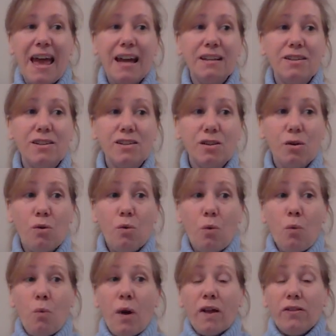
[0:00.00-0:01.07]
And so
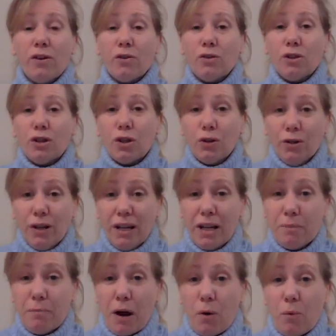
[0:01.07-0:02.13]
when they're learning
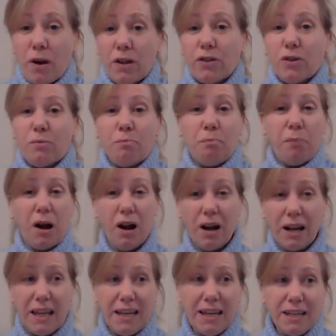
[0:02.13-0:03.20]
about what their
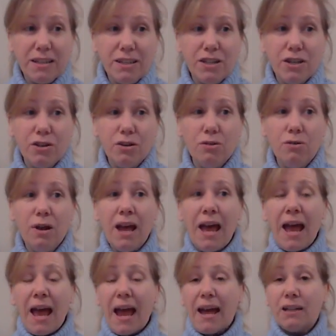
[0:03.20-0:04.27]
body can do
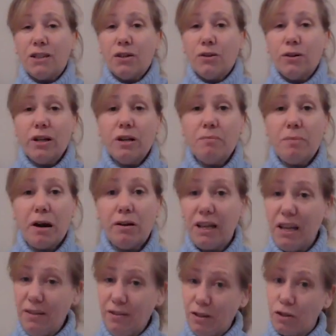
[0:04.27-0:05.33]
and learning about
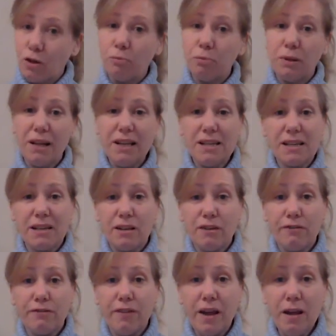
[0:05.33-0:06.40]
even their place in
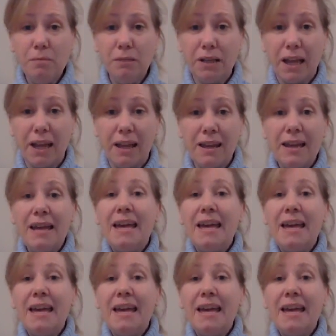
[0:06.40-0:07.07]
the family,